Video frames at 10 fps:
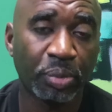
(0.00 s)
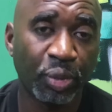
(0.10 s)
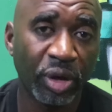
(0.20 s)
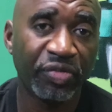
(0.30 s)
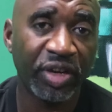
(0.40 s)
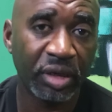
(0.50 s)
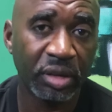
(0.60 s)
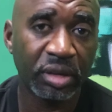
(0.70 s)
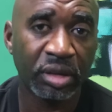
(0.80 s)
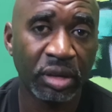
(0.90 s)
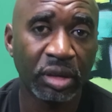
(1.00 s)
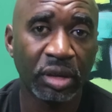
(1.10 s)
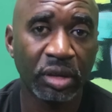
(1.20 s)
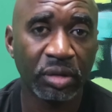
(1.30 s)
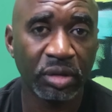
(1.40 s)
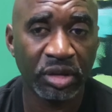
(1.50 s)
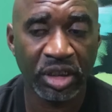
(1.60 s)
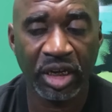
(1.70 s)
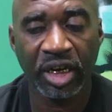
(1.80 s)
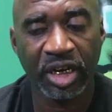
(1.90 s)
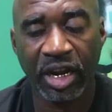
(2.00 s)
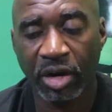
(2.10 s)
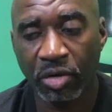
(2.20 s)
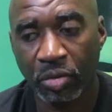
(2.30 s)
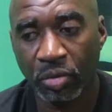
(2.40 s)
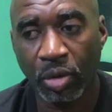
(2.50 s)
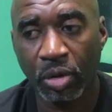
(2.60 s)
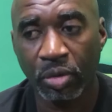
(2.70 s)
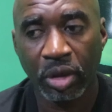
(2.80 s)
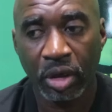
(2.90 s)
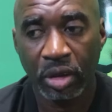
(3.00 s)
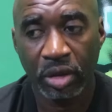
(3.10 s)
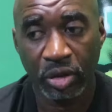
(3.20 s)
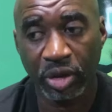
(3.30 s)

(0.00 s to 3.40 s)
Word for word: are privy to seeing it. They don't want.